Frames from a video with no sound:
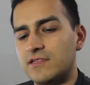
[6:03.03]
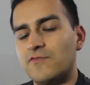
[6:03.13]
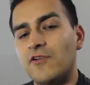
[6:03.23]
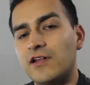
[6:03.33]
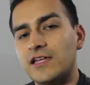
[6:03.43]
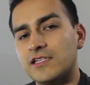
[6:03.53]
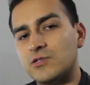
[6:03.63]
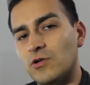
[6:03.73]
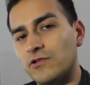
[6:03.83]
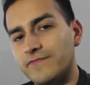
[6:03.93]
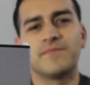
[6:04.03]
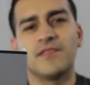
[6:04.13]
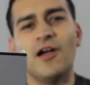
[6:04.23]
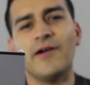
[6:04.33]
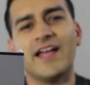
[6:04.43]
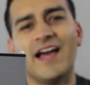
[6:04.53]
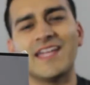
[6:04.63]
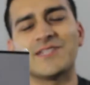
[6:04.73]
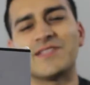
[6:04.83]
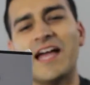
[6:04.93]
It's a very nice controller. All right,
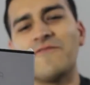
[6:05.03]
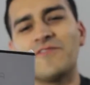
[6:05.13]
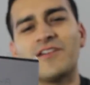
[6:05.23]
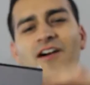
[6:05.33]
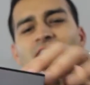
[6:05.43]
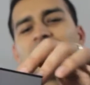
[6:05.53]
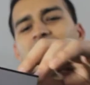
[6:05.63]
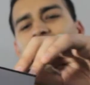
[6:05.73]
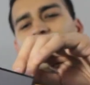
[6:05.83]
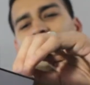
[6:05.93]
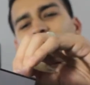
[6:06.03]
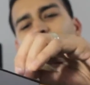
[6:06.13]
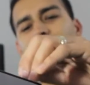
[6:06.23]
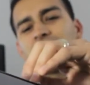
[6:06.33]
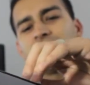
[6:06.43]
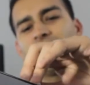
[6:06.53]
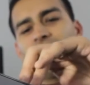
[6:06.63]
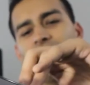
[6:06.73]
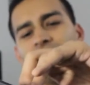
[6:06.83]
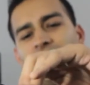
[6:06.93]
guys, so time for the console. Let's pull this
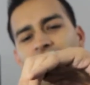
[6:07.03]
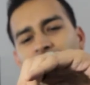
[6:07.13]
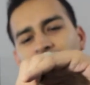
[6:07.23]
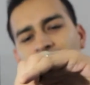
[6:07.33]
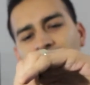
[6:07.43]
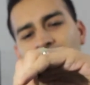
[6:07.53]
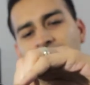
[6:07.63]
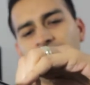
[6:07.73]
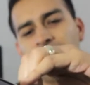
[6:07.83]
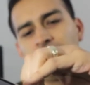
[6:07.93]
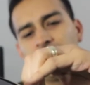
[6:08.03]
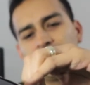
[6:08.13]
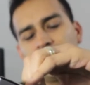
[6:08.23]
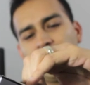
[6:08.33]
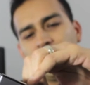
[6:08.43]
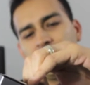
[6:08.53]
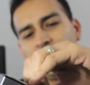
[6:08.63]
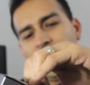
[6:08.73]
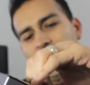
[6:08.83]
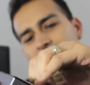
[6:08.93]
stuff off here. So like I
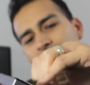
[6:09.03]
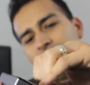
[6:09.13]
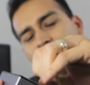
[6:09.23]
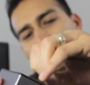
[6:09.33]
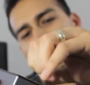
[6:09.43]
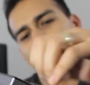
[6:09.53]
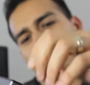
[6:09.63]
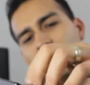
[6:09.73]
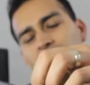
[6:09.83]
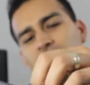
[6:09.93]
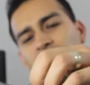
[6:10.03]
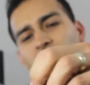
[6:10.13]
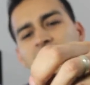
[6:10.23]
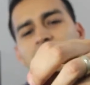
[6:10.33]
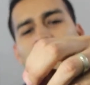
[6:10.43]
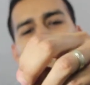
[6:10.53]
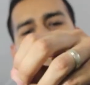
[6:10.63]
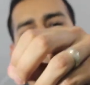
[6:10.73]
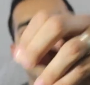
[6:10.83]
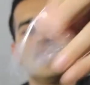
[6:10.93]
said, this console is very
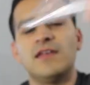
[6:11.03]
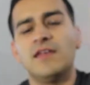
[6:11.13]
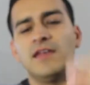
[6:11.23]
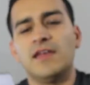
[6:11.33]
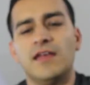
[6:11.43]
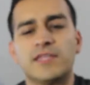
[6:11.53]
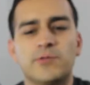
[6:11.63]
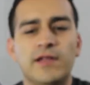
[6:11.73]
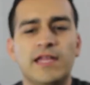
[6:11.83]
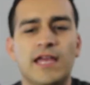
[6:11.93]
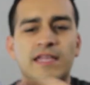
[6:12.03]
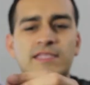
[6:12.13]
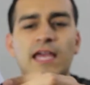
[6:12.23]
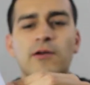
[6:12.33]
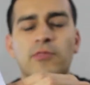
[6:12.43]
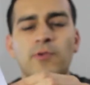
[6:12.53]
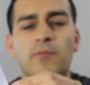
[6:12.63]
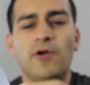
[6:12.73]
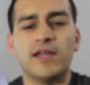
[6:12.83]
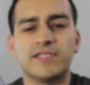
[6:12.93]
small. It's running a Tegra 3
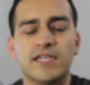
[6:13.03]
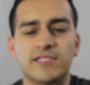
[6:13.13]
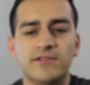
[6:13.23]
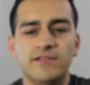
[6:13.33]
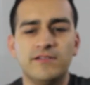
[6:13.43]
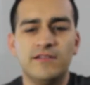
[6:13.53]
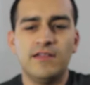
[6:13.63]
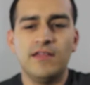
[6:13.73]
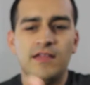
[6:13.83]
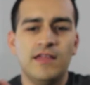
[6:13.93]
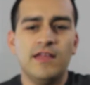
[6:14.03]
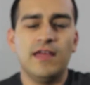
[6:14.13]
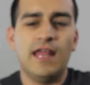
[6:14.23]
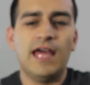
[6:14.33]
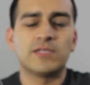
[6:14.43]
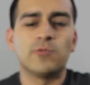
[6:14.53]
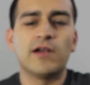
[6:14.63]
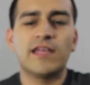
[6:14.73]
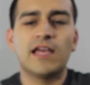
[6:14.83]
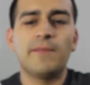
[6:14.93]
processor. It has
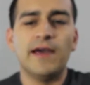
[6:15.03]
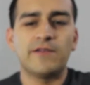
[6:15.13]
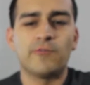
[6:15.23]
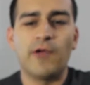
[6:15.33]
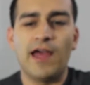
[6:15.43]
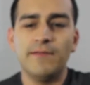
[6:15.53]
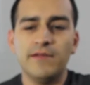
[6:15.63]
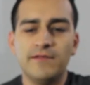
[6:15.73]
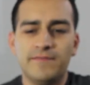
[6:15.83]
1 GB of RAM.